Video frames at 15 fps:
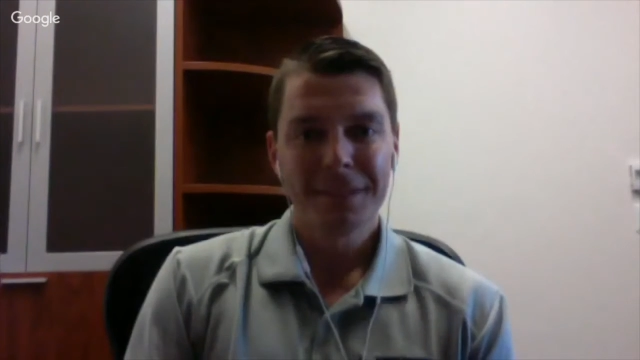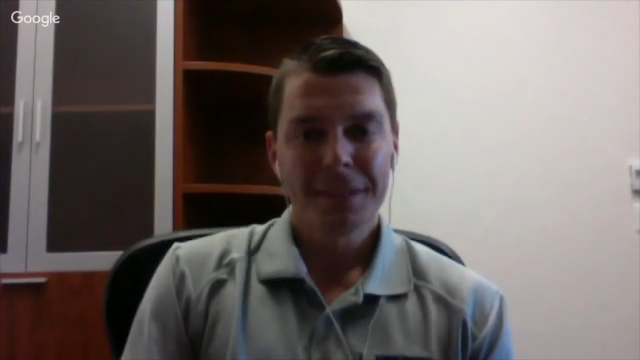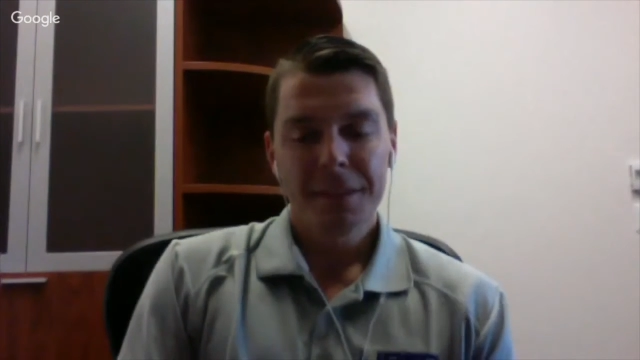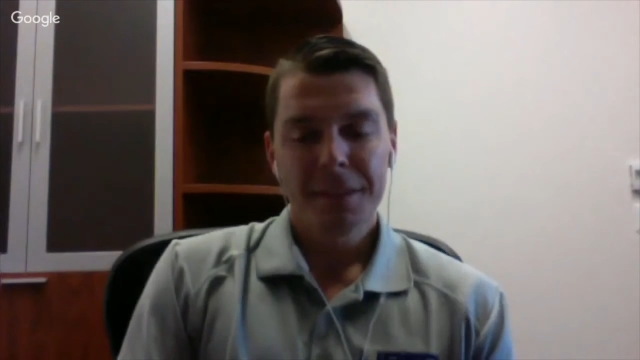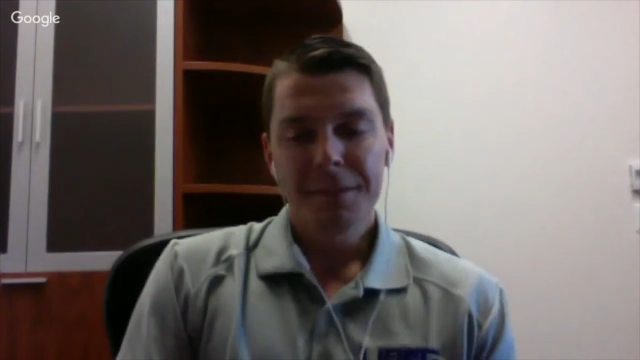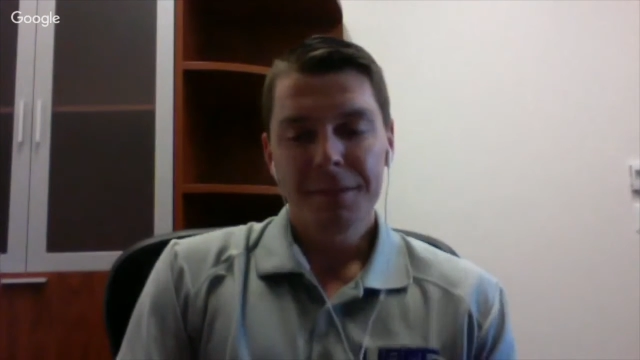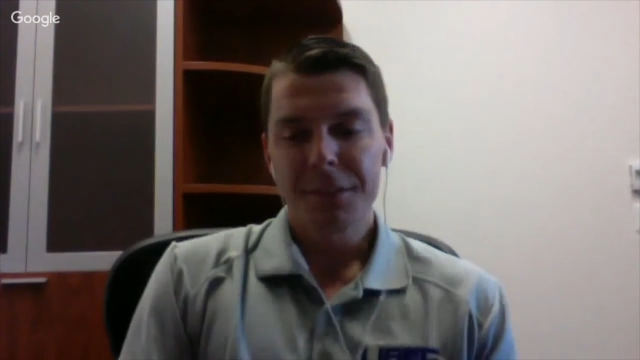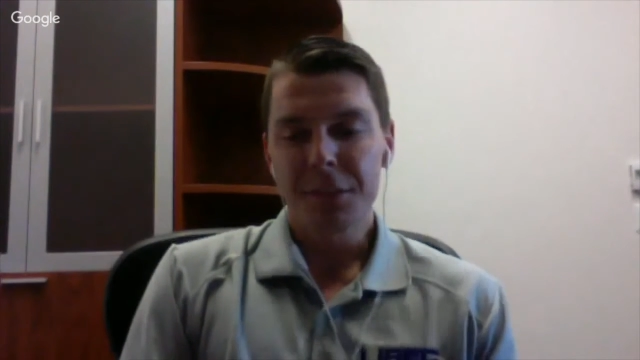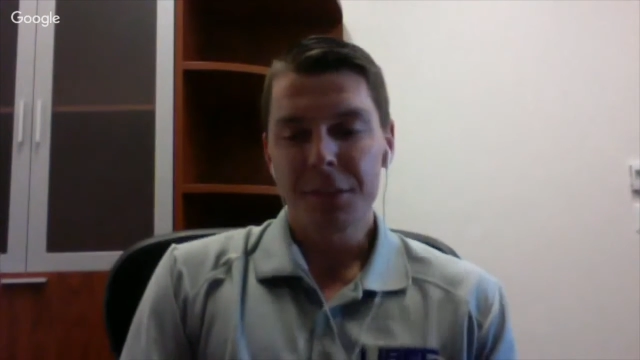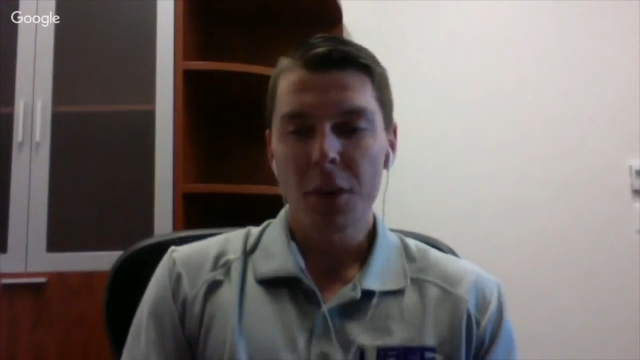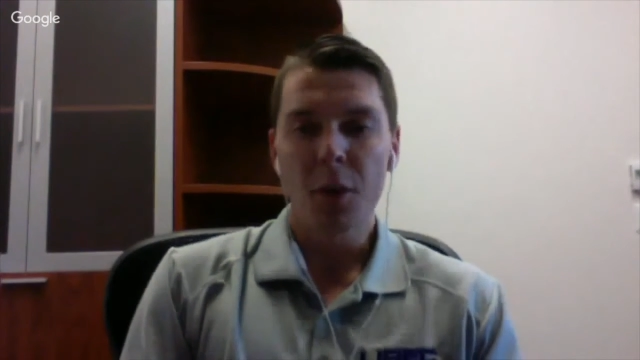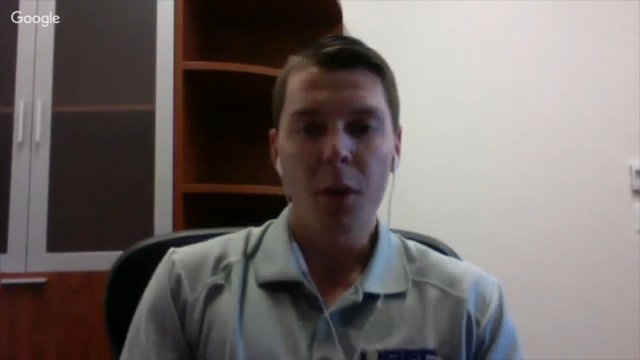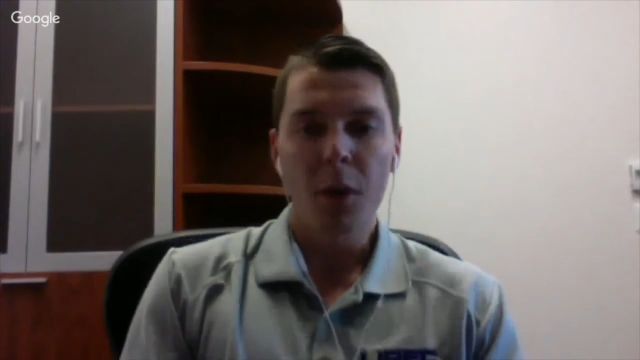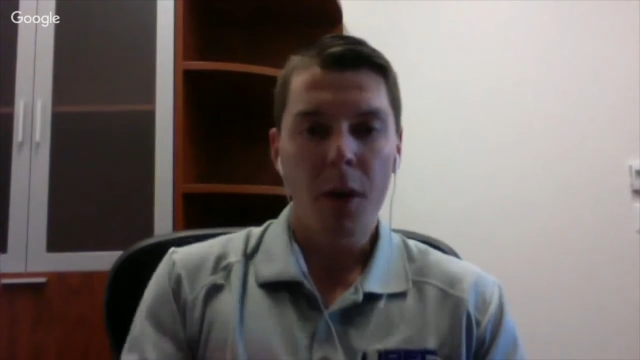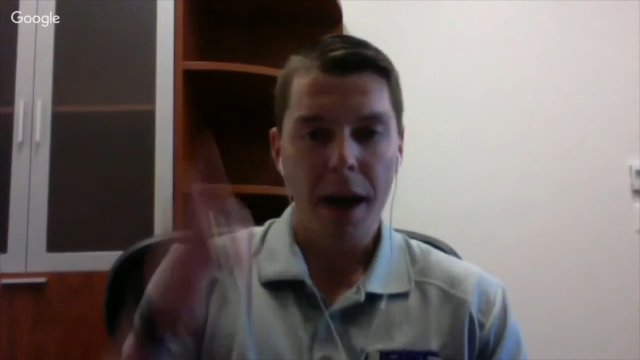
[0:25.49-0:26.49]
So
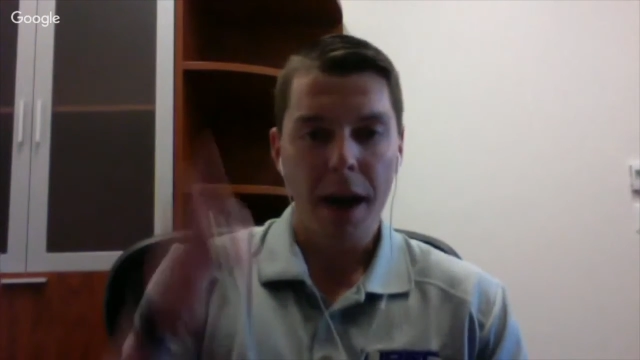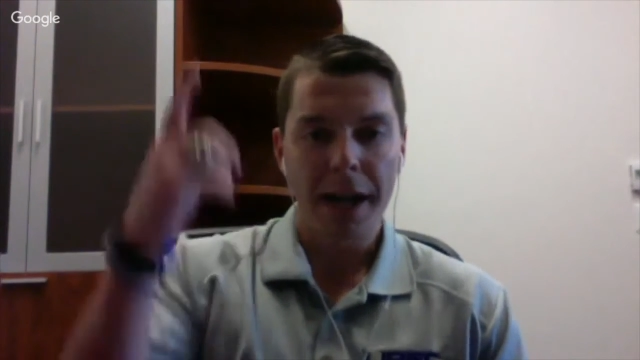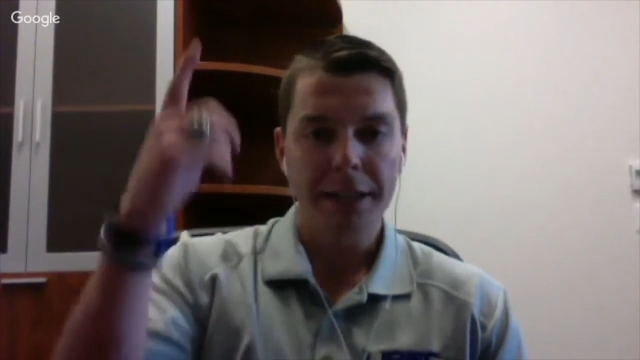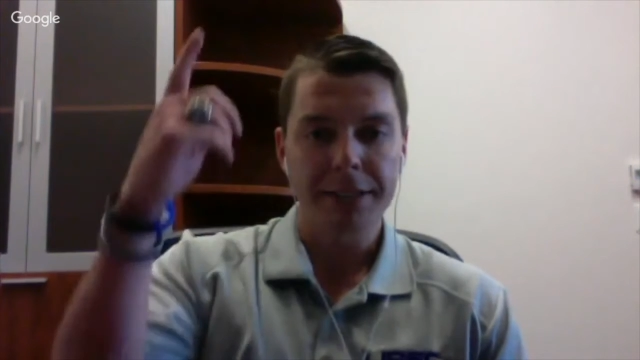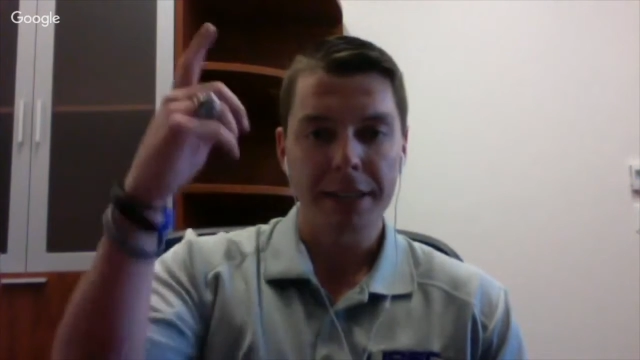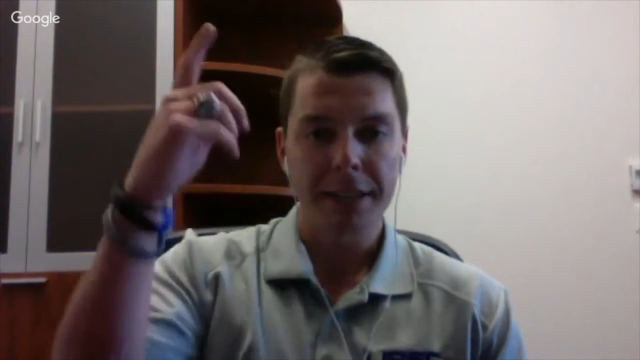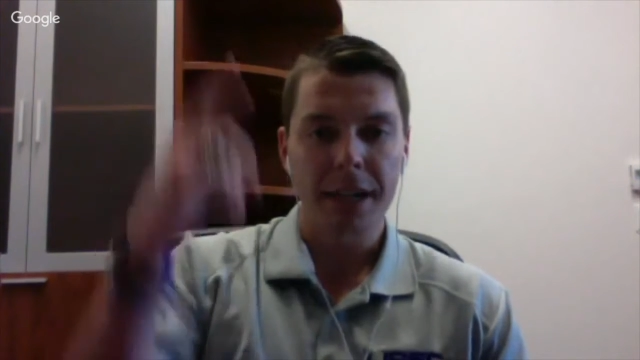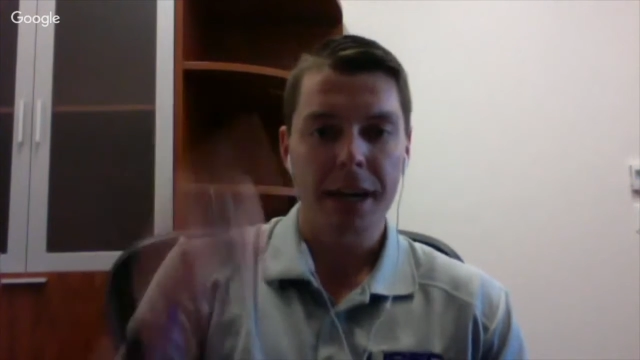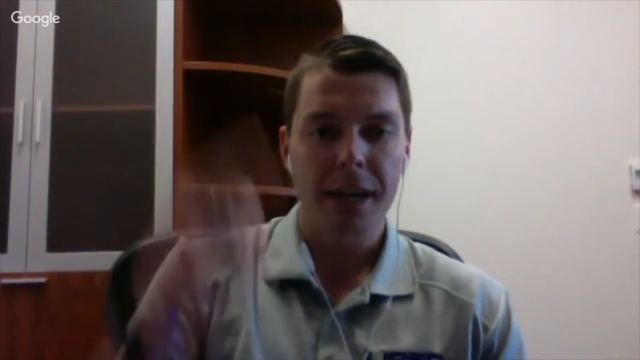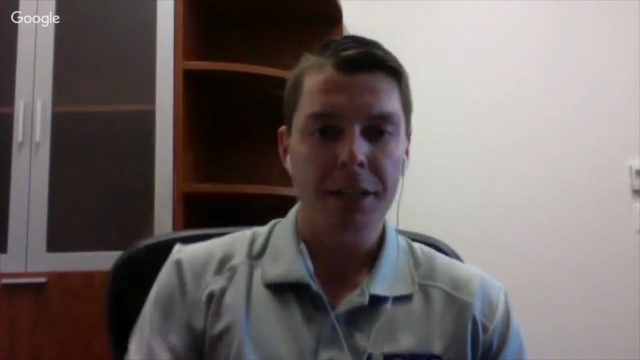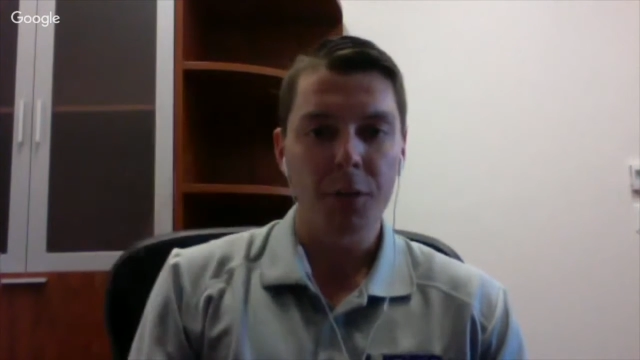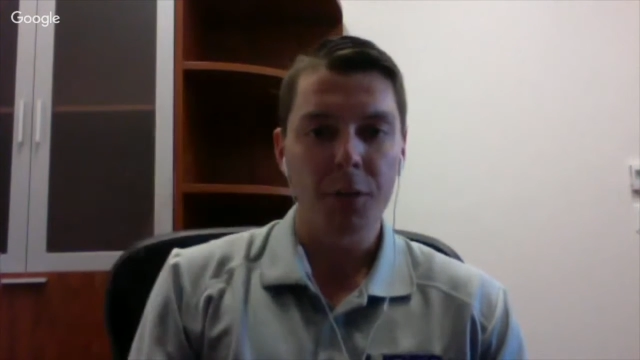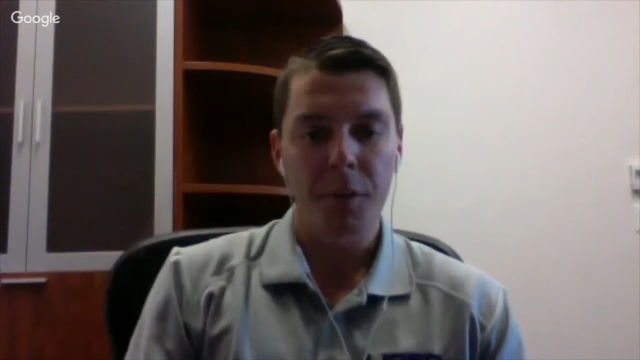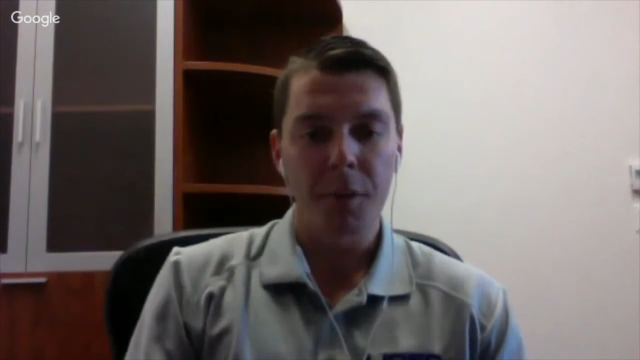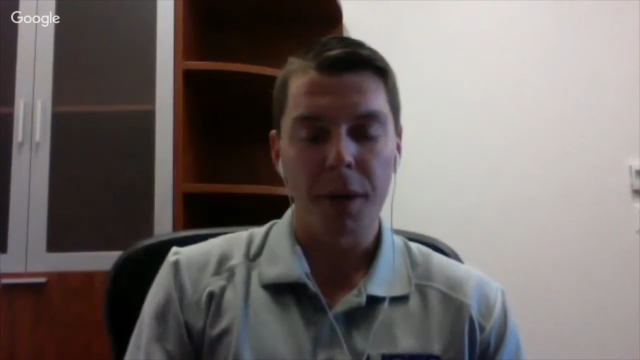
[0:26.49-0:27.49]
as you all
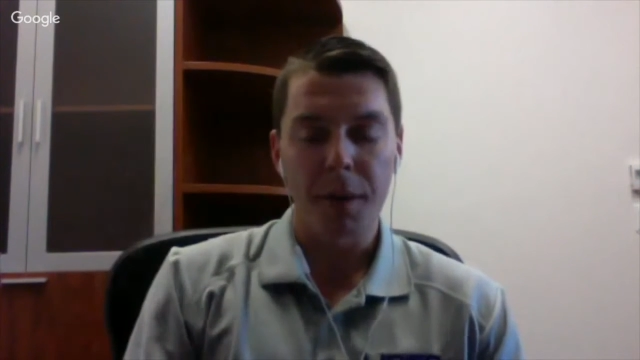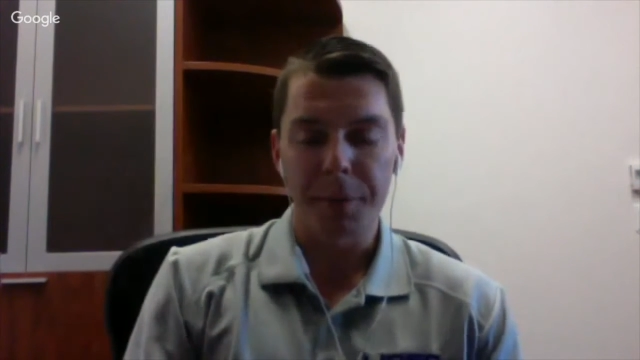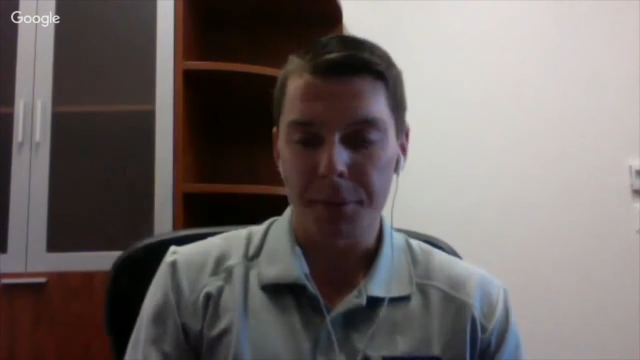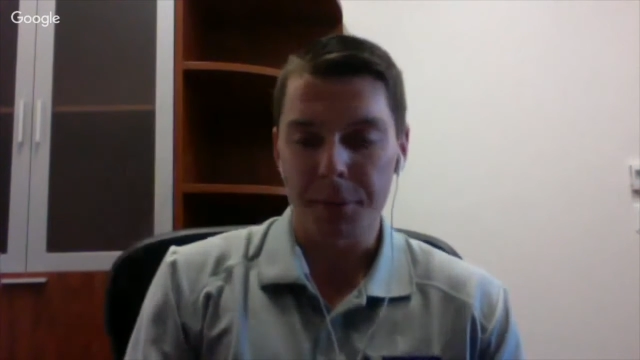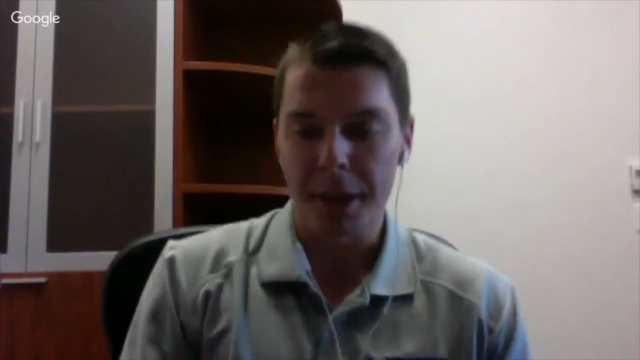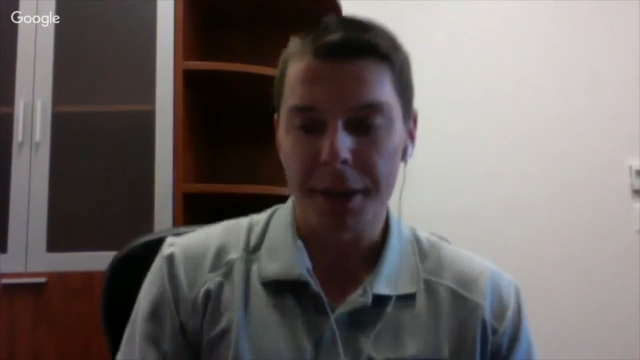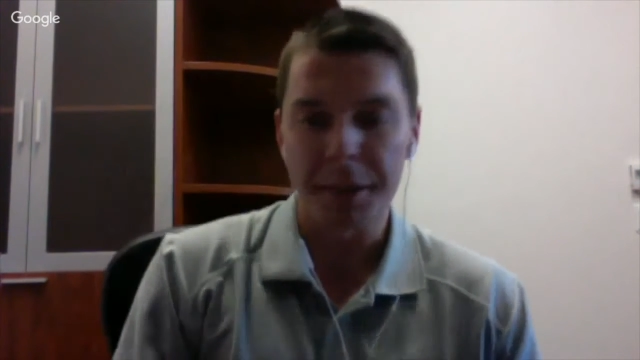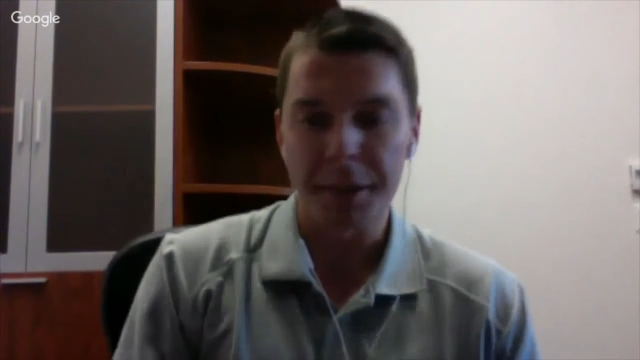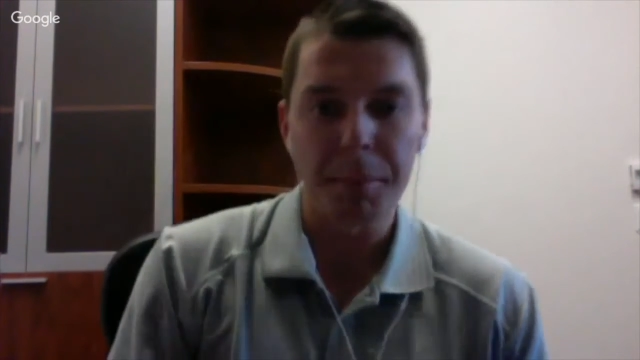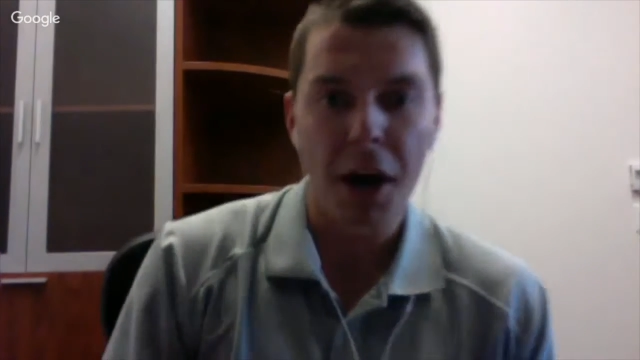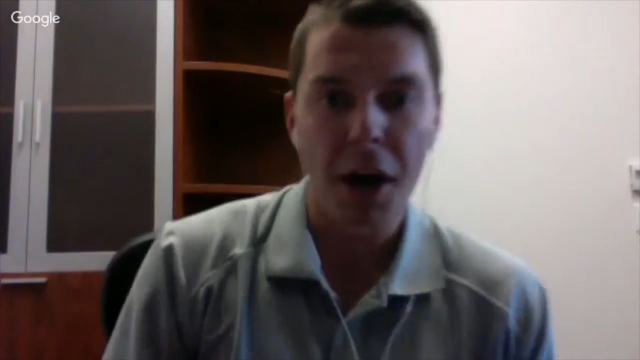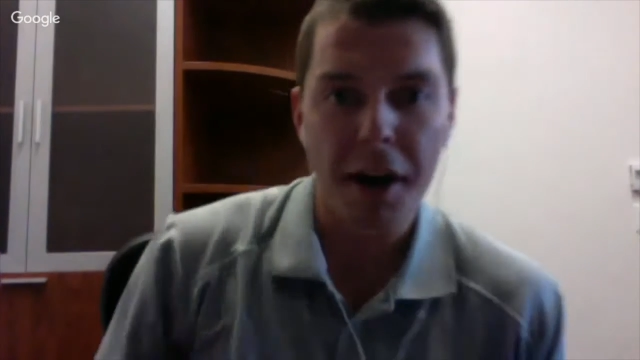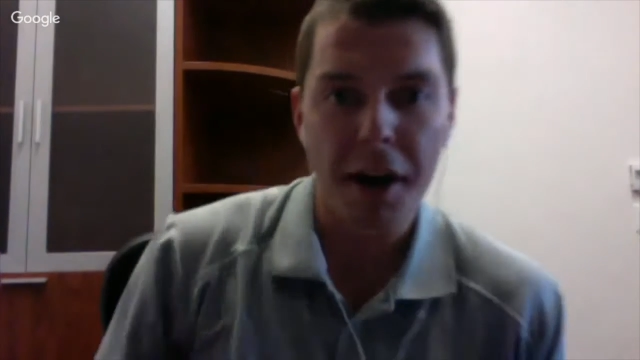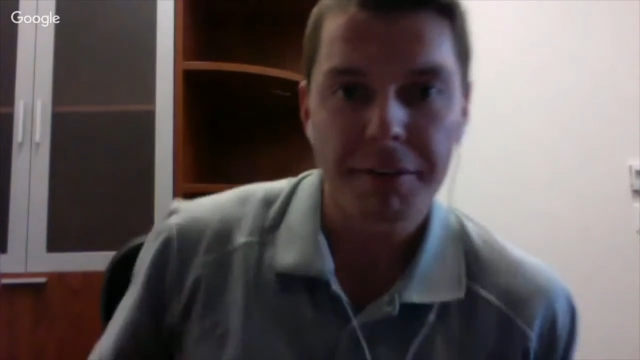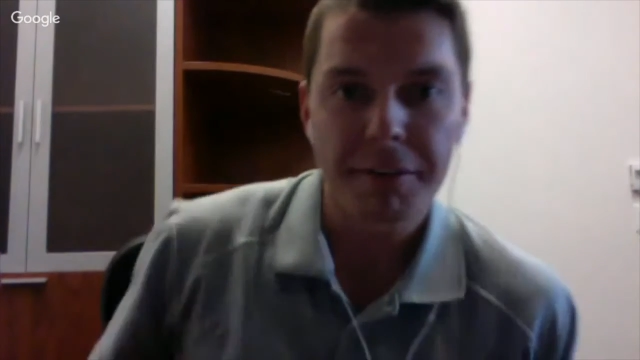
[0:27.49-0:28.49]
probably read above,